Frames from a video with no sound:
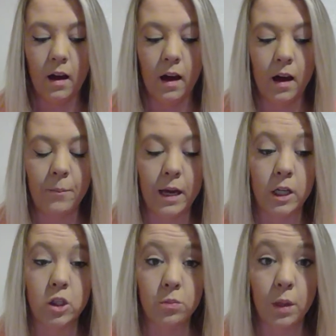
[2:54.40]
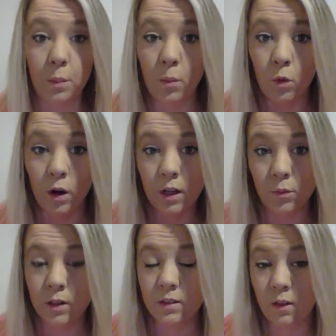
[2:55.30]
I could do minimum work
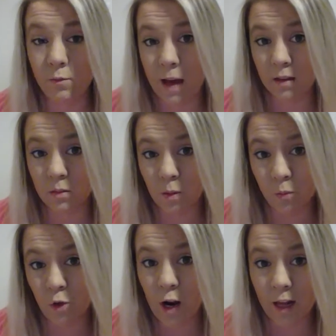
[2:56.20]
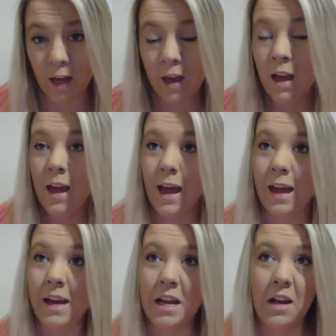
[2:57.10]
and receive maximum credit.
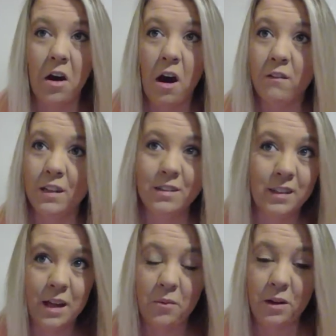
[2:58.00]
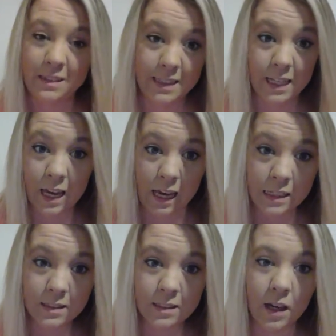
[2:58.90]
And obviously that wasn't the
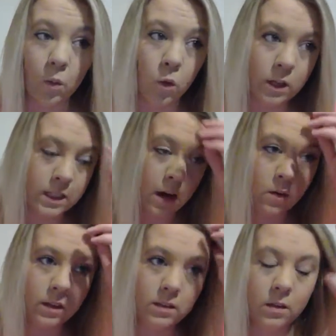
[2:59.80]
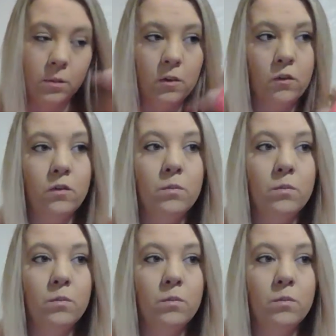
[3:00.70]
case. It worked out in some of